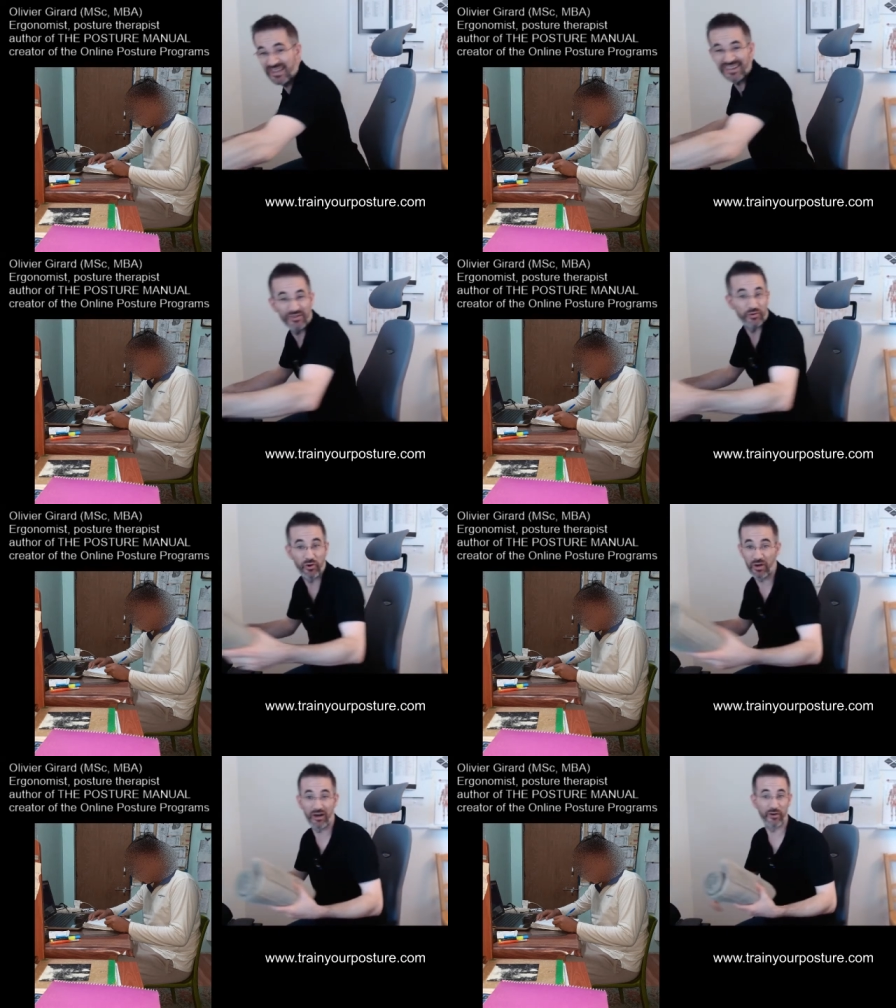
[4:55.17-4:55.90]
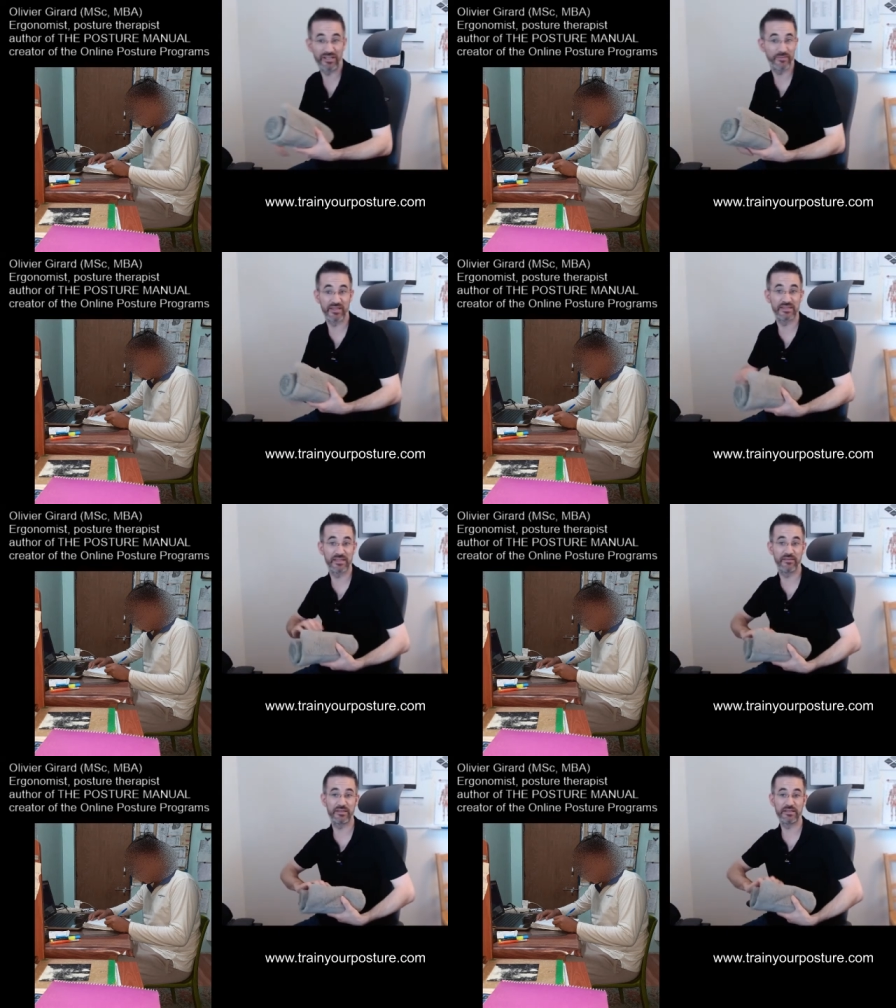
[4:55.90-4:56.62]
I don't know how
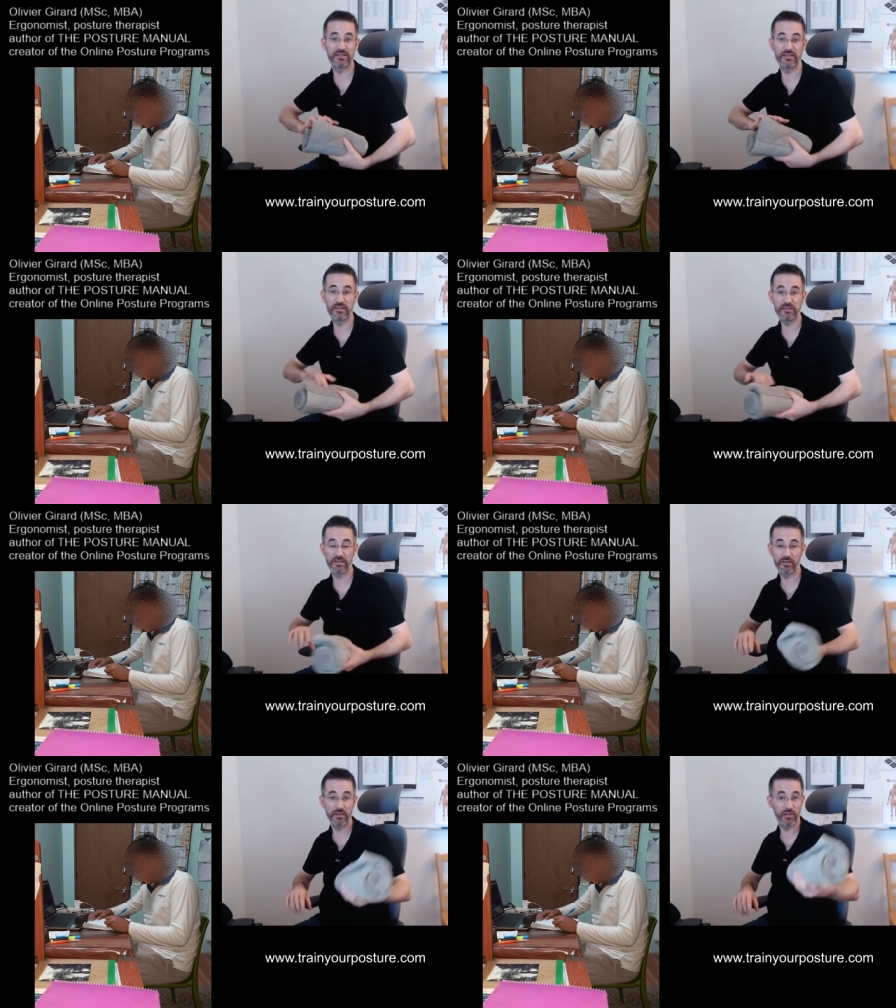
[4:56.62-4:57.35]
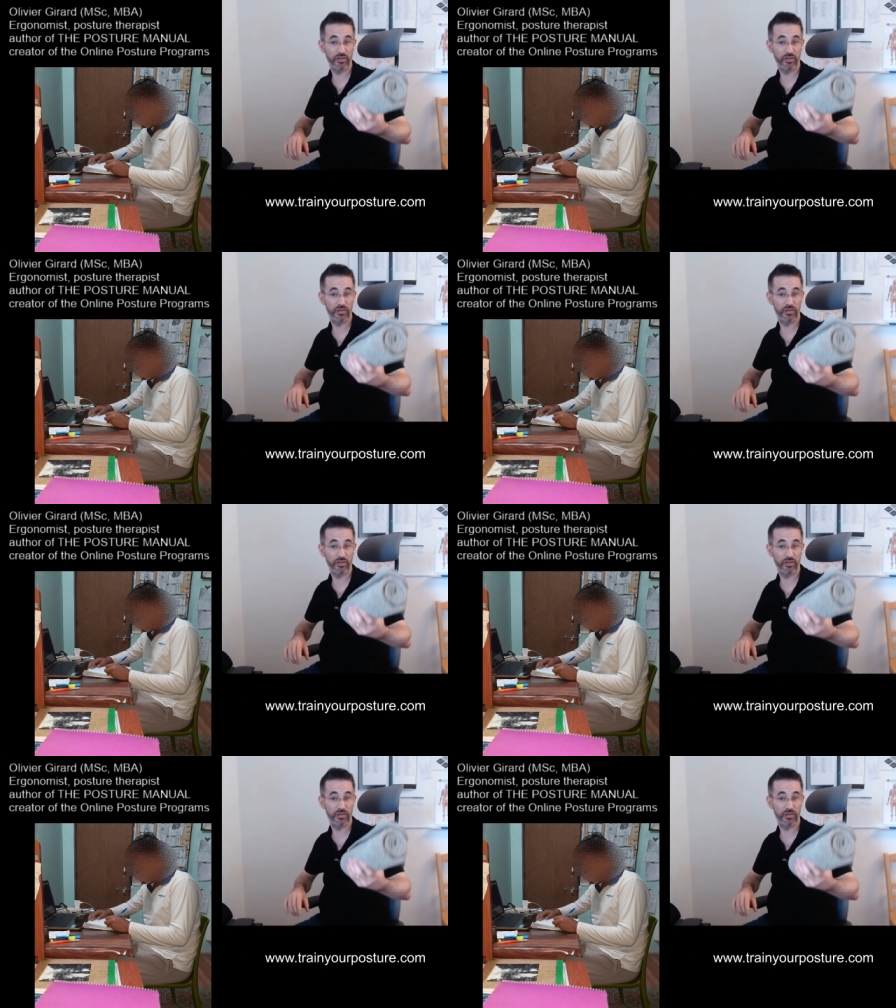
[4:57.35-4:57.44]
expensive it is in India.